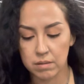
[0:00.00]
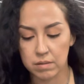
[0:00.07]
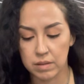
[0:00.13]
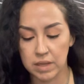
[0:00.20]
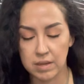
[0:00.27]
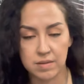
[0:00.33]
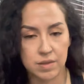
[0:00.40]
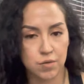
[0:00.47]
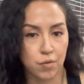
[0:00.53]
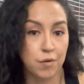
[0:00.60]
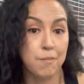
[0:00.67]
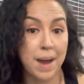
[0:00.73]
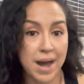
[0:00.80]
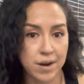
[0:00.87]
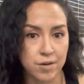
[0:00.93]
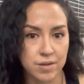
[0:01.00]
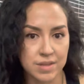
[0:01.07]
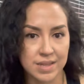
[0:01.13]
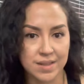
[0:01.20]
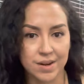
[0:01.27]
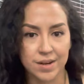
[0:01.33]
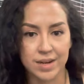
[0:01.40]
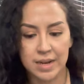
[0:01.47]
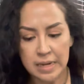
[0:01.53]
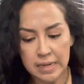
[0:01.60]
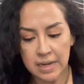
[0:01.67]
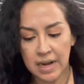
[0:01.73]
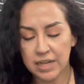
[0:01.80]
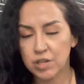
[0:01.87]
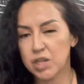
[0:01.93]
these sort of patterns in there. And
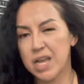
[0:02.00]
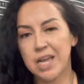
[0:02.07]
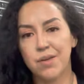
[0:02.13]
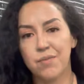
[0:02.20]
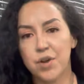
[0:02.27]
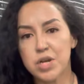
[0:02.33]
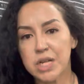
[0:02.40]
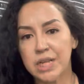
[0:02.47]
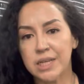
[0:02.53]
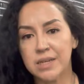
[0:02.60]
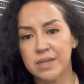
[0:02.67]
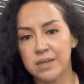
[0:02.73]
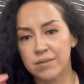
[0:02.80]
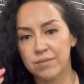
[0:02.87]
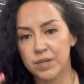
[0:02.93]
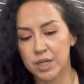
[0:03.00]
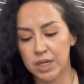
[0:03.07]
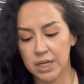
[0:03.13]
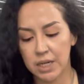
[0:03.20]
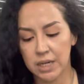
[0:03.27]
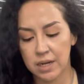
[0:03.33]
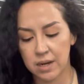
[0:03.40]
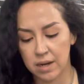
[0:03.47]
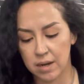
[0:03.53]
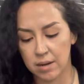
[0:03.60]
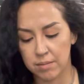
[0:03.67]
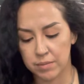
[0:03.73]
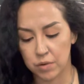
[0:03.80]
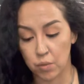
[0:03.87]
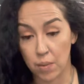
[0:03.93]
I just like it, very clean, very
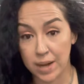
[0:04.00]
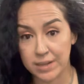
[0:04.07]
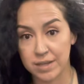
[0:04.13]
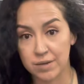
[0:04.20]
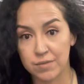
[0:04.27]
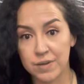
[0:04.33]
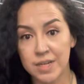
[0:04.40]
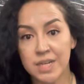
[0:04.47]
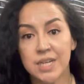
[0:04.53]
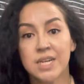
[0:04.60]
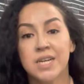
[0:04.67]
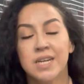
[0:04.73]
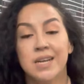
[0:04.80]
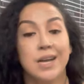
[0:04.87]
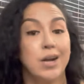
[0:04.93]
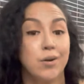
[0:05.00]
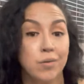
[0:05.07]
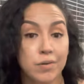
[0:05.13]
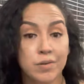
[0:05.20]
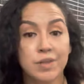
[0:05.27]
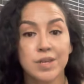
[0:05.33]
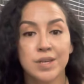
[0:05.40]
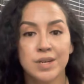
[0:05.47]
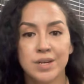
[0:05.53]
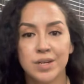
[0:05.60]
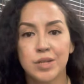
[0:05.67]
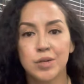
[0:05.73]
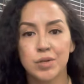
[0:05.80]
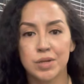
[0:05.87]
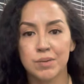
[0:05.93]
directive. Arrows
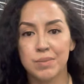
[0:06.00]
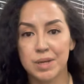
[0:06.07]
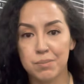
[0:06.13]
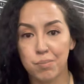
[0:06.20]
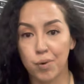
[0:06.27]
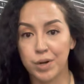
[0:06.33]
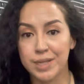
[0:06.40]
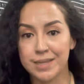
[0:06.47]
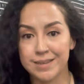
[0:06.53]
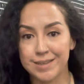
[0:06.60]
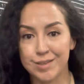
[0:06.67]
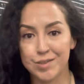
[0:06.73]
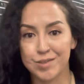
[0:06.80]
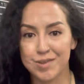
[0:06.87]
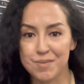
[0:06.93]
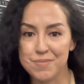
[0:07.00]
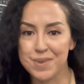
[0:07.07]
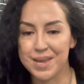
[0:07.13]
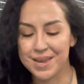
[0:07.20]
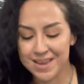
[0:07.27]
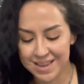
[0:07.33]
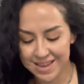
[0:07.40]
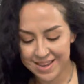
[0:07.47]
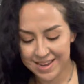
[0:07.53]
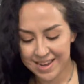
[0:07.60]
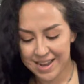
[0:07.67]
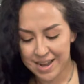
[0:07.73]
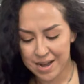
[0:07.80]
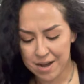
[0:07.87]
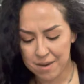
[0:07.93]
usually mean pointing to something.
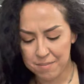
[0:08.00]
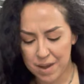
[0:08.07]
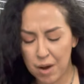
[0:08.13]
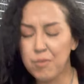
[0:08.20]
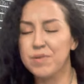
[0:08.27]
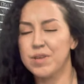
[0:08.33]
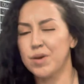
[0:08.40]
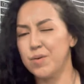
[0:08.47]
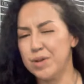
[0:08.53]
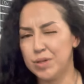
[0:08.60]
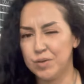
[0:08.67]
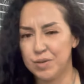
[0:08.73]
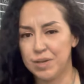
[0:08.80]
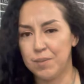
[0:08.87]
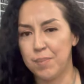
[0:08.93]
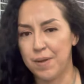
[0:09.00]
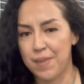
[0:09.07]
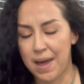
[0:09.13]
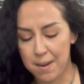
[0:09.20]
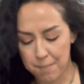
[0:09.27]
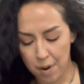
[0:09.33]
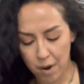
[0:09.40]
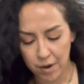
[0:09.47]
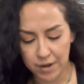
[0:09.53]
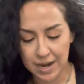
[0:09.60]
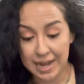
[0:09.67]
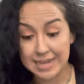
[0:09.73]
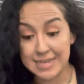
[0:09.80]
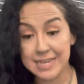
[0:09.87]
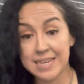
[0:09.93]
I wasn't going too deep on that part.
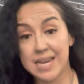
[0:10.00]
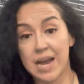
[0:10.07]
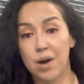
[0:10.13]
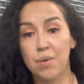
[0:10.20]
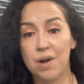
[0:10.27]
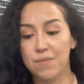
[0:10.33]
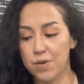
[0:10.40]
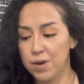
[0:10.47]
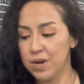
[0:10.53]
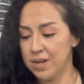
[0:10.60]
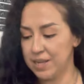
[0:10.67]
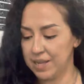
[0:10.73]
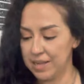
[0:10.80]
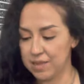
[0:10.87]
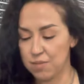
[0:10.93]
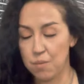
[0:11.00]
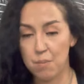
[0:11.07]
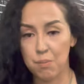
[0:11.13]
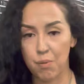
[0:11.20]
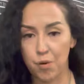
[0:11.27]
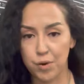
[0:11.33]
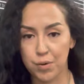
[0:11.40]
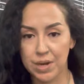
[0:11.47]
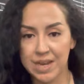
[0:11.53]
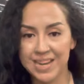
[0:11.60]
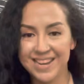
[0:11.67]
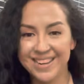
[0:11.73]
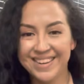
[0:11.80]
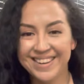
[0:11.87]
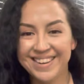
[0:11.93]
I did, however, get some embroidery
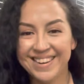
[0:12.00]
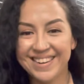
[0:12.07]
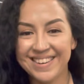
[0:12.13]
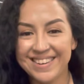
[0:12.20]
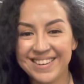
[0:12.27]
on